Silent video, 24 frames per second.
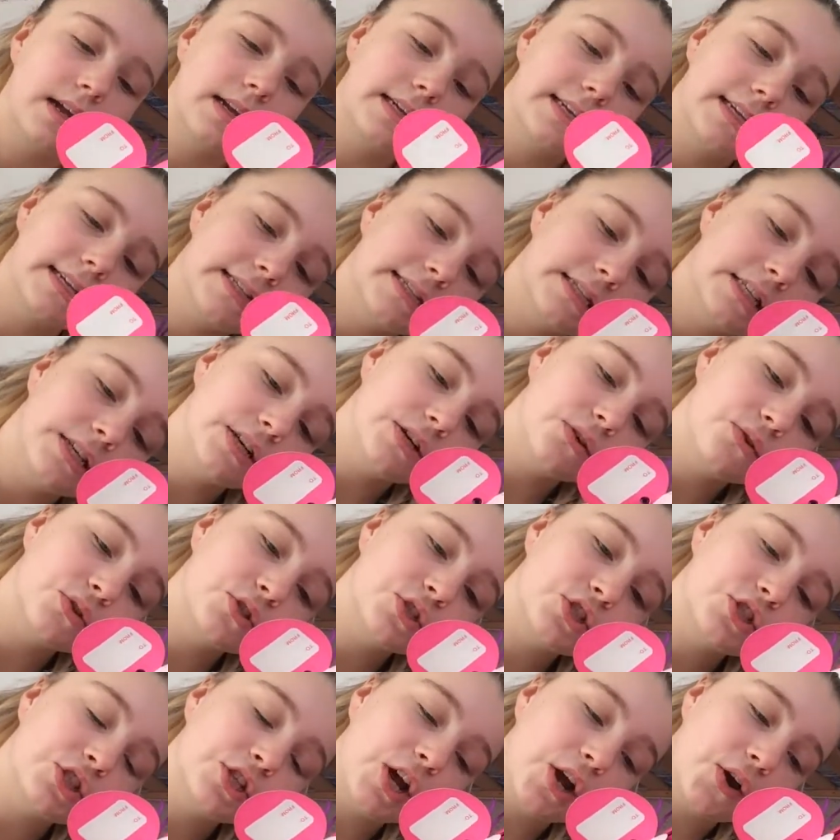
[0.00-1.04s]
little
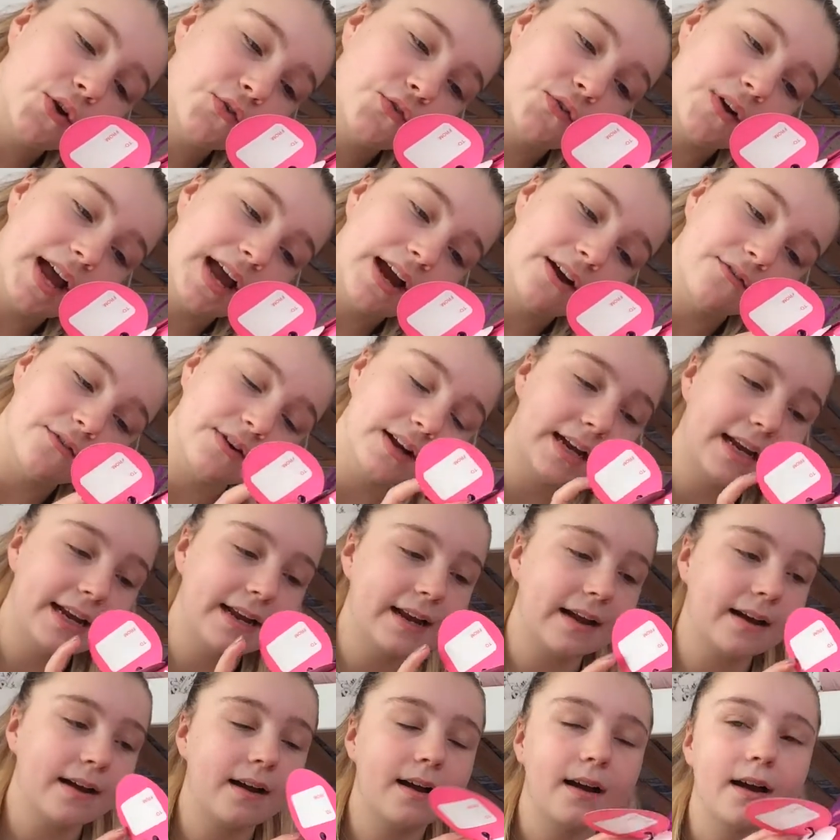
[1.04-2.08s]
snow fairy
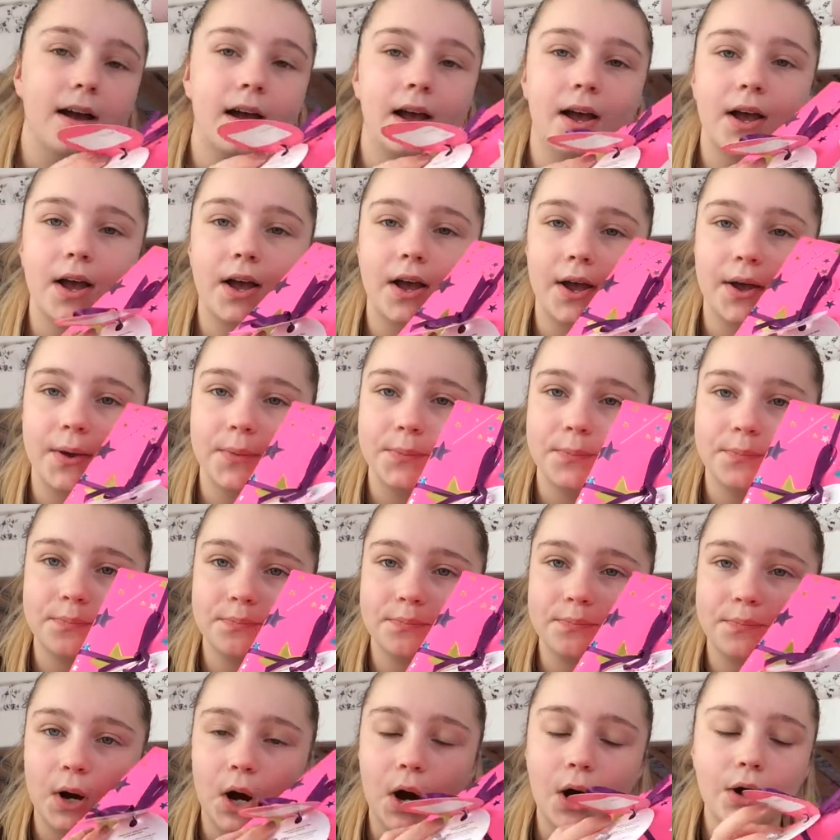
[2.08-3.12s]

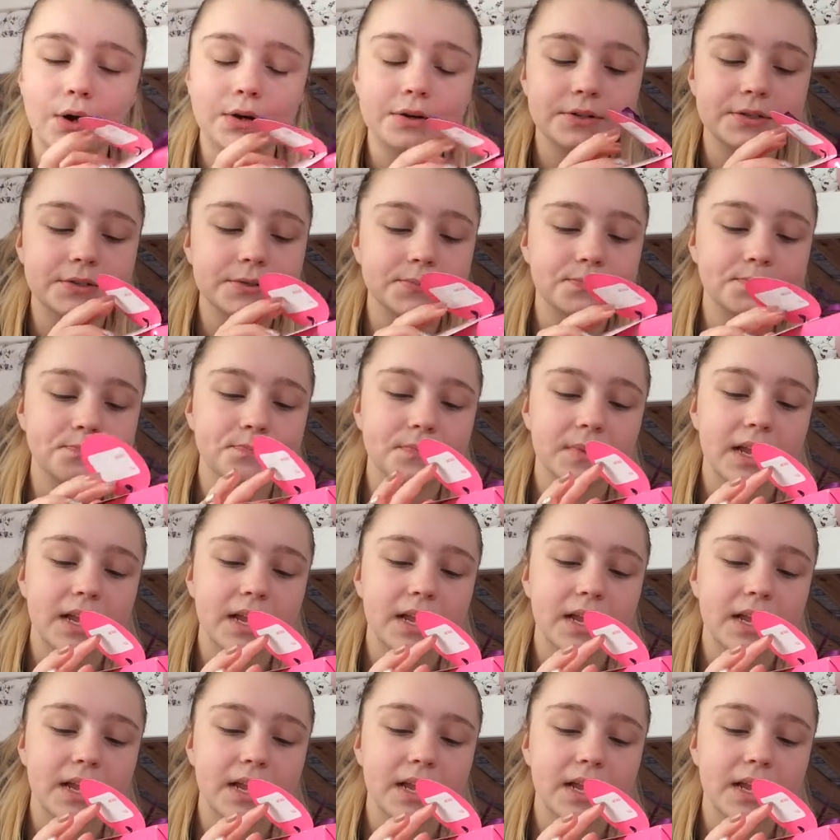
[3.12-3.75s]
box.